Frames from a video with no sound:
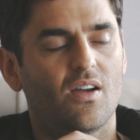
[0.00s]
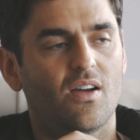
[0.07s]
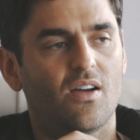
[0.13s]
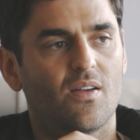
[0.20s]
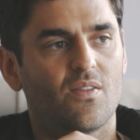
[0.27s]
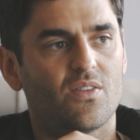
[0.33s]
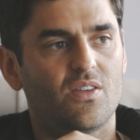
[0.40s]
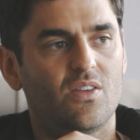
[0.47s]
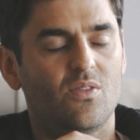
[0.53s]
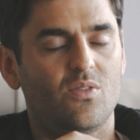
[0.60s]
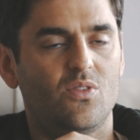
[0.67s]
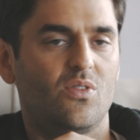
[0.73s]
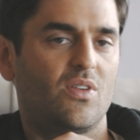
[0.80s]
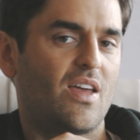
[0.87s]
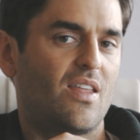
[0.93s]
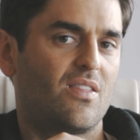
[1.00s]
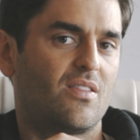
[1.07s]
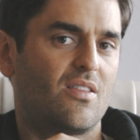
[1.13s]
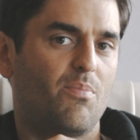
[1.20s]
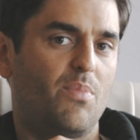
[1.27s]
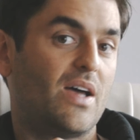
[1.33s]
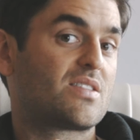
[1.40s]
Uh, you, you get
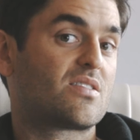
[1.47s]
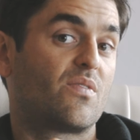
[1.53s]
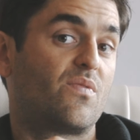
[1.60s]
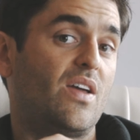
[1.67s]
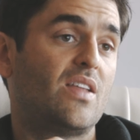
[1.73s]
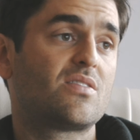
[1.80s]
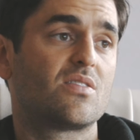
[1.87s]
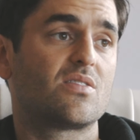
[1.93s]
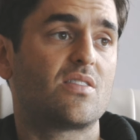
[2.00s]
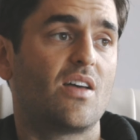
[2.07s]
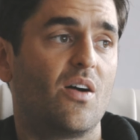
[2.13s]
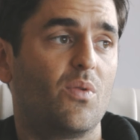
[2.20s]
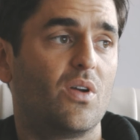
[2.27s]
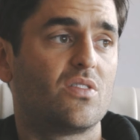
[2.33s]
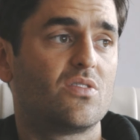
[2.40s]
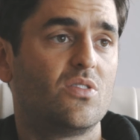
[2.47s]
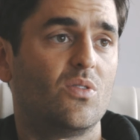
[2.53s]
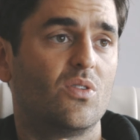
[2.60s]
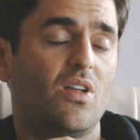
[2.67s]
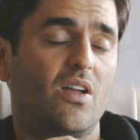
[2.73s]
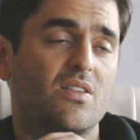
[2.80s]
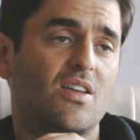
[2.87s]
the best defenses that way
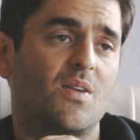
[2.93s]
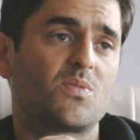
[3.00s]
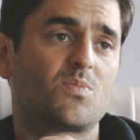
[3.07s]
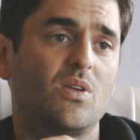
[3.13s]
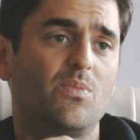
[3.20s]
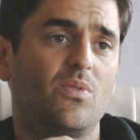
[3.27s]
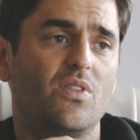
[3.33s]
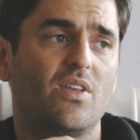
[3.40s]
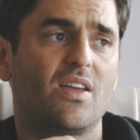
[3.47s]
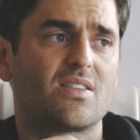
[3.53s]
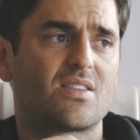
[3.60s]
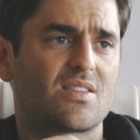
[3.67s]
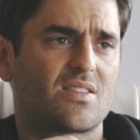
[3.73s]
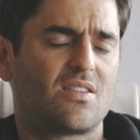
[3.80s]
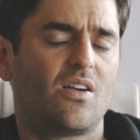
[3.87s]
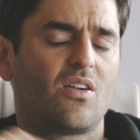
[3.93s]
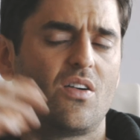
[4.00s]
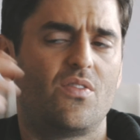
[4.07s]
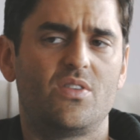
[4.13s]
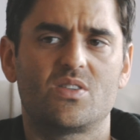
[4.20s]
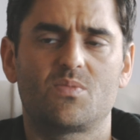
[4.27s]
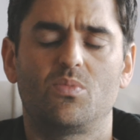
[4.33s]
too. A lot of times people, they get stuck
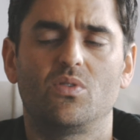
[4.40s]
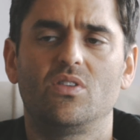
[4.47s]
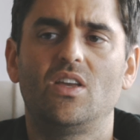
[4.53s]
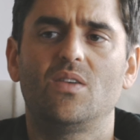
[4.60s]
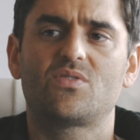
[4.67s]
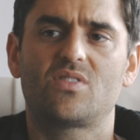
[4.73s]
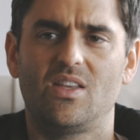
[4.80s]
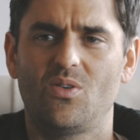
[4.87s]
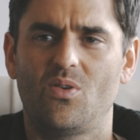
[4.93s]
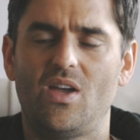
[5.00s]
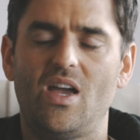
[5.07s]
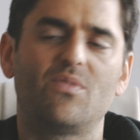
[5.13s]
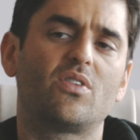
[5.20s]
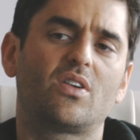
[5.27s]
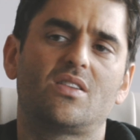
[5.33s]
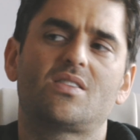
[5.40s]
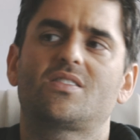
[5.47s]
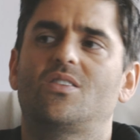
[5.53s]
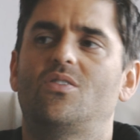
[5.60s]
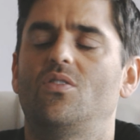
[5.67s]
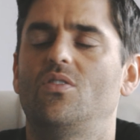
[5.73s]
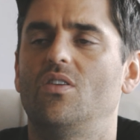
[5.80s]
on these beliefs. They don't ever
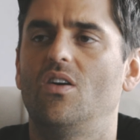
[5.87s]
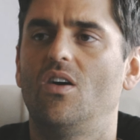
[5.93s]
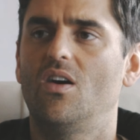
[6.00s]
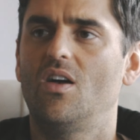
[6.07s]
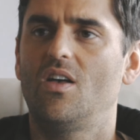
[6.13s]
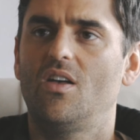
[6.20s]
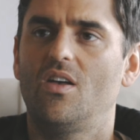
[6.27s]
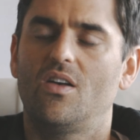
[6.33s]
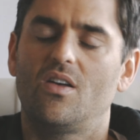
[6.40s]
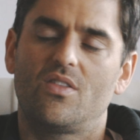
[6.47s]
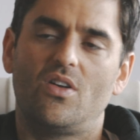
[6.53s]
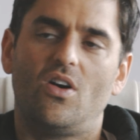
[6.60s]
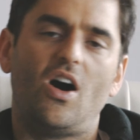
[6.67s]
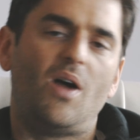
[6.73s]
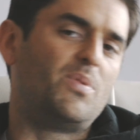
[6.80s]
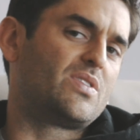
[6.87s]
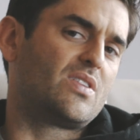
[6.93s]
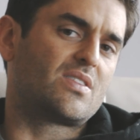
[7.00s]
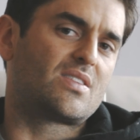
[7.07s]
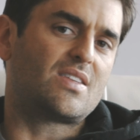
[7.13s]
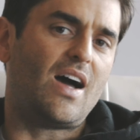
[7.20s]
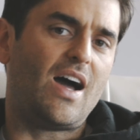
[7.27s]
consider the, the
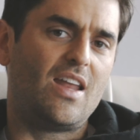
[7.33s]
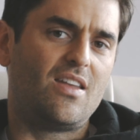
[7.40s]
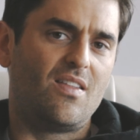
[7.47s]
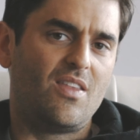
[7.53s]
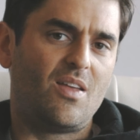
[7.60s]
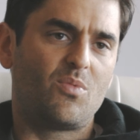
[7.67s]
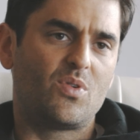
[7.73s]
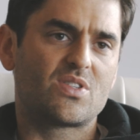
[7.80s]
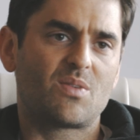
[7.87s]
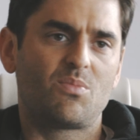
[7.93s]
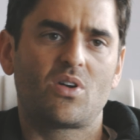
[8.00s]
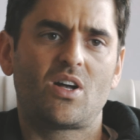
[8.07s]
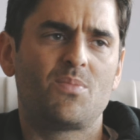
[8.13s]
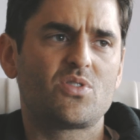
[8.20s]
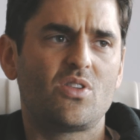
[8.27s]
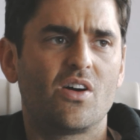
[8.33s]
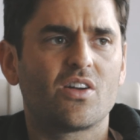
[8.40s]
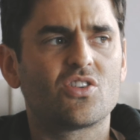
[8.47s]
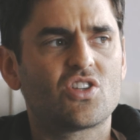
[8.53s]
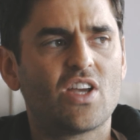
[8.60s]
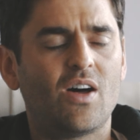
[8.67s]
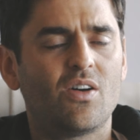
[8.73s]
opposite side. And then when someone comes
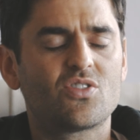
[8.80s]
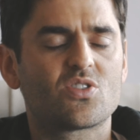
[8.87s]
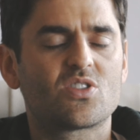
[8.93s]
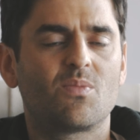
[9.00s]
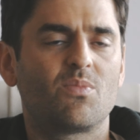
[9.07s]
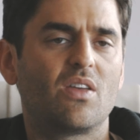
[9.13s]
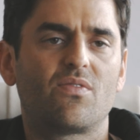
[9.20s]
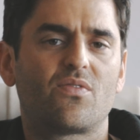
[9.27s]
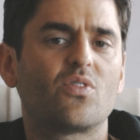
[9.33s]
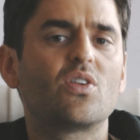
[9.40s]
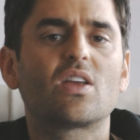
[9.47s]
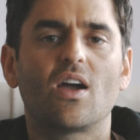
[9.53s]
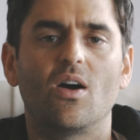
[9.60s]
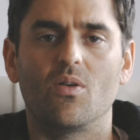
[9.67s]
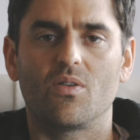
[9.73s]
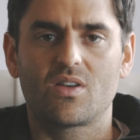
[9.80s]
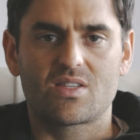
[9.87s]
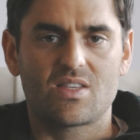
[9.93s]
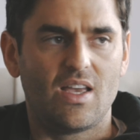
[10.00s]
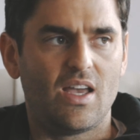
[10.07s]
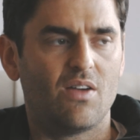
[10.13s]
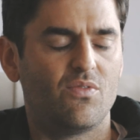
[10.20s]
along and challenges them, they freak out
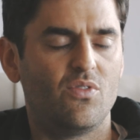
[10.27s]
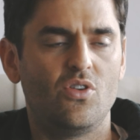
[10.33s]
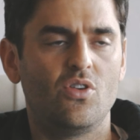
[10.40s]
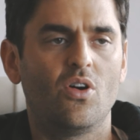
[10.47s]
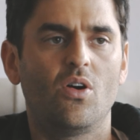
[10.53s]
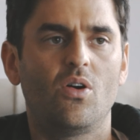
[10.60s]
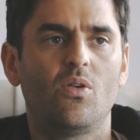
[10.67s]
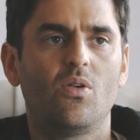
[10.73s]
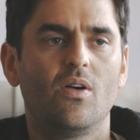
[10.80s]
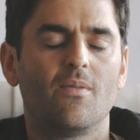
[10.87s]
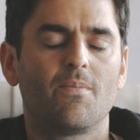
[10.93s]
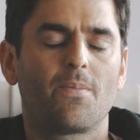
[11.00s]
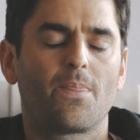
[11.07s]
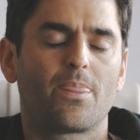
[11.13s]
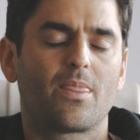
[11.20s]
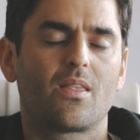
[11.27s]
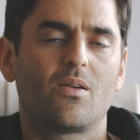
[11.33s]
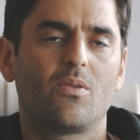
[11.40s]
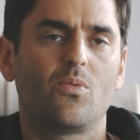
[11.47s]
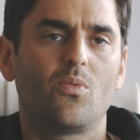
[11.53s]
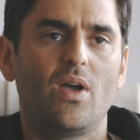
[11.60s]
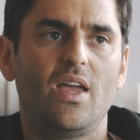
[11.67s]
because they have no
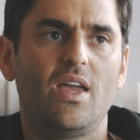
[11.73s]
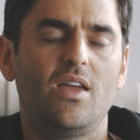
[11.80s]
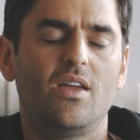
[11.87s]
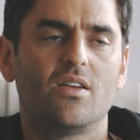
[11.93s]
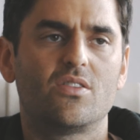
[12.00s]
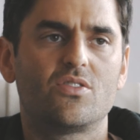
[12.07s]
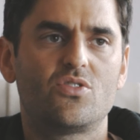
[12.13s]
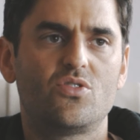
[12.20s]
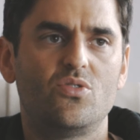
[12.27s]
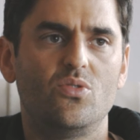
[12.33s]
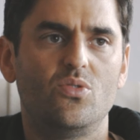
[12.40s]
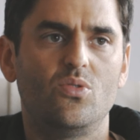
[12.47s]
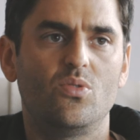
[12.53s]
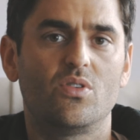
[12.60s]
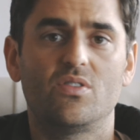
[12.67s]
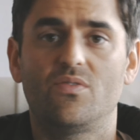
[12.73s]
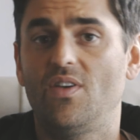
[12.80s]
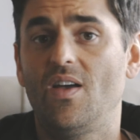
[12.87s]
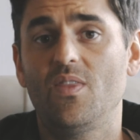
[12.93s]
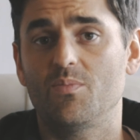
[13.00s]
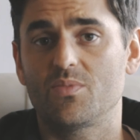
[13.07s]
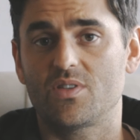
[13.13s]
way to
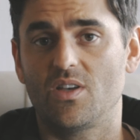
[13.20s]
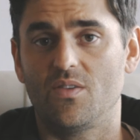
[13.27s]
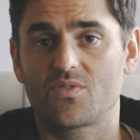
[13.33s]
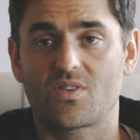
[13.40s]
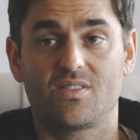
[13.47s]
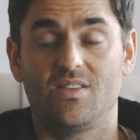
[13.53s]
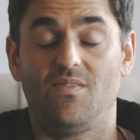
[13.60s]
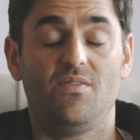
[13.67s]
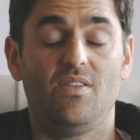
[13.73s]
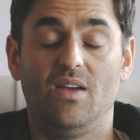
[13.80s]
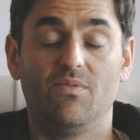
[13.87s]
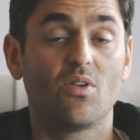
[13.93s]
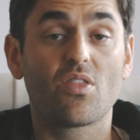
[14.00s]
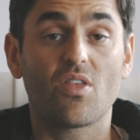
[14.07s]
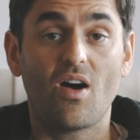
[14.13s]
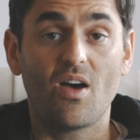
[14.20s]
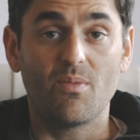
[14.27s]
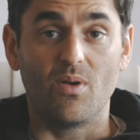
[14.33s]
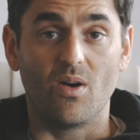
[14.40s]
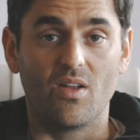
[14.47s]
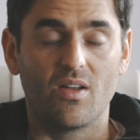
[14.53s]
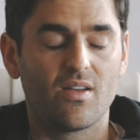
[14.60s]
defend themselves because they've never thought
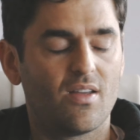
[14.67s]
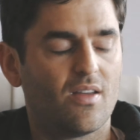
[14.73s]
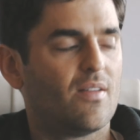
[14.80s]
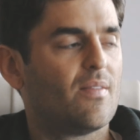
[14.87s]
about it.